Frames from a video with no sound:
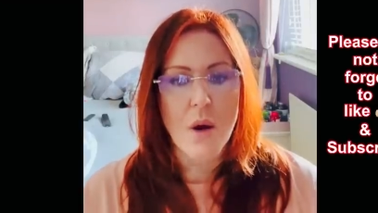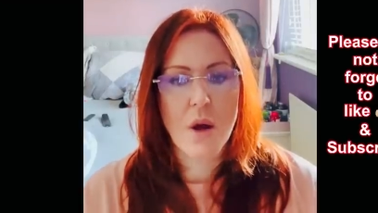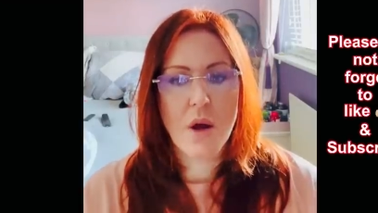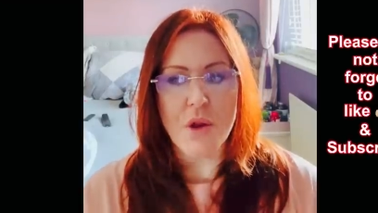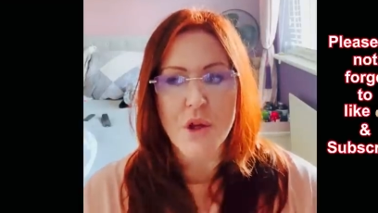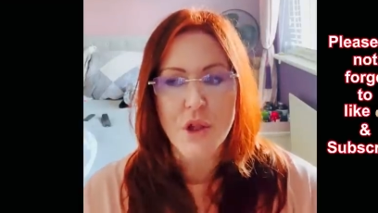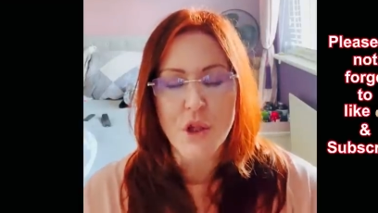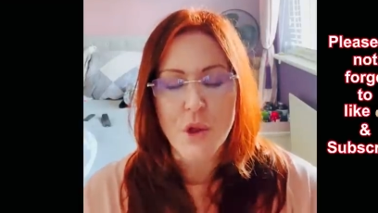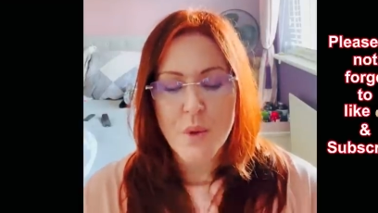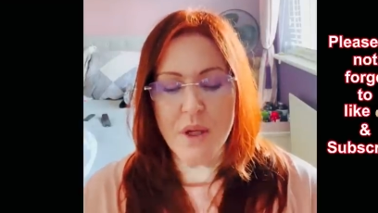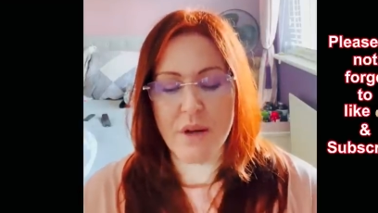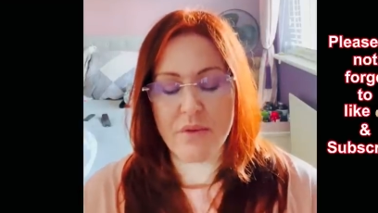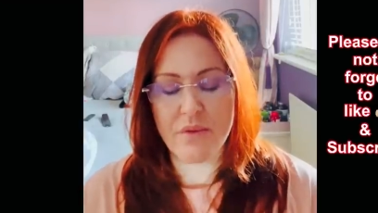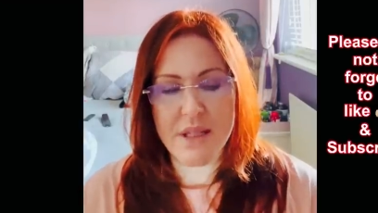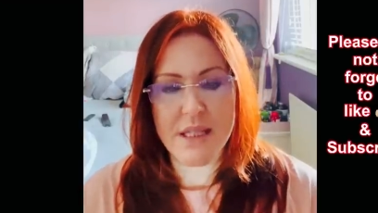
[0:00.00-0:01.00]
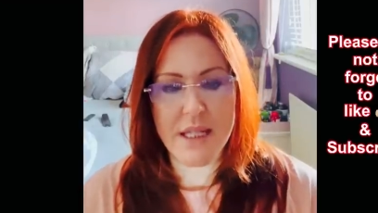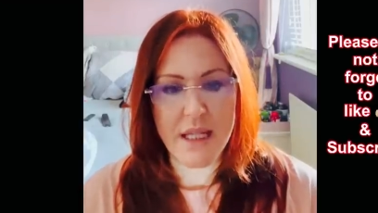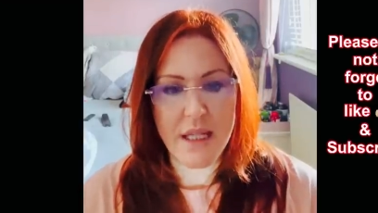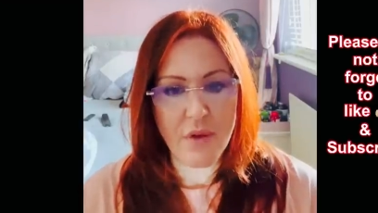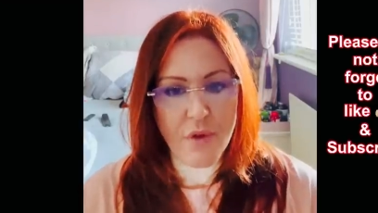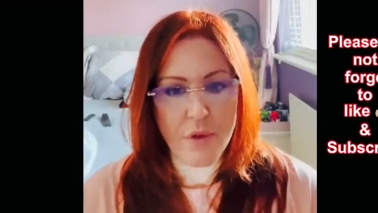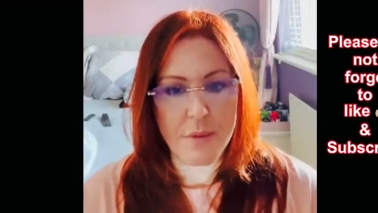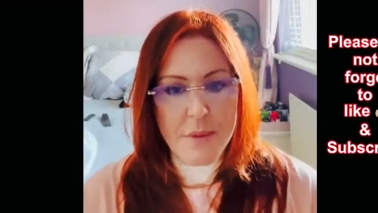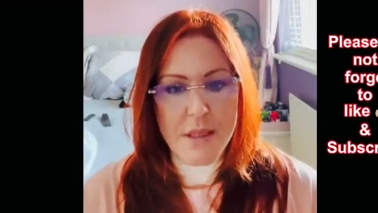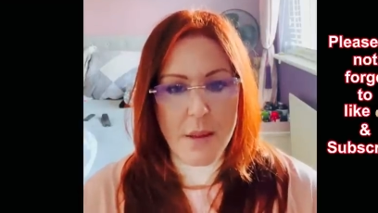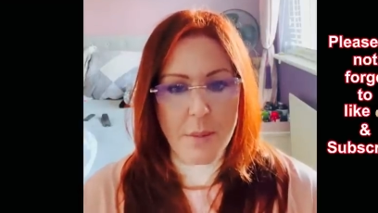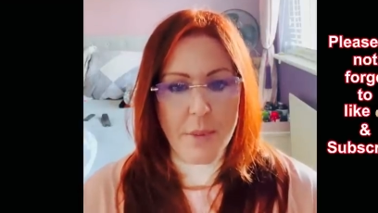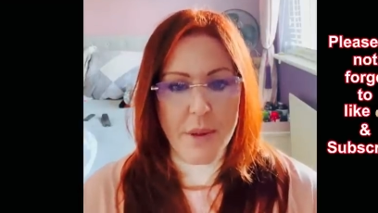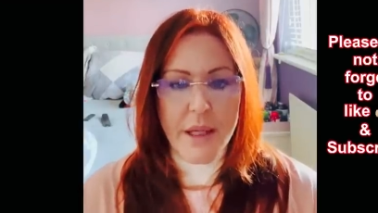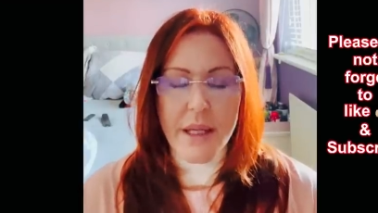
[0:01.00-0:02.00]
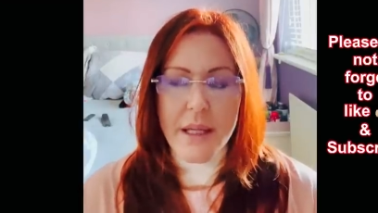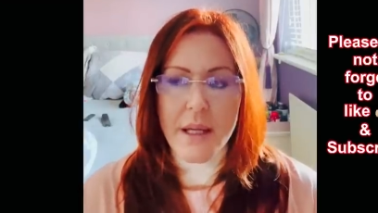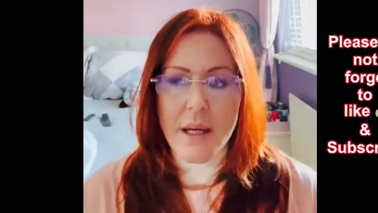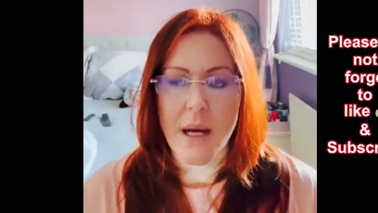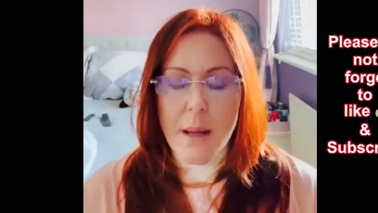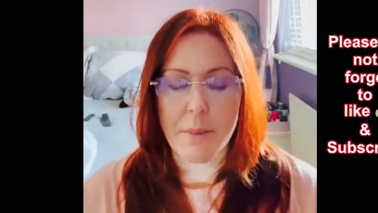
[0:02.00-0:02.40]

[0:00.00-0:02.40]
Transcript: that you can receive from somebody,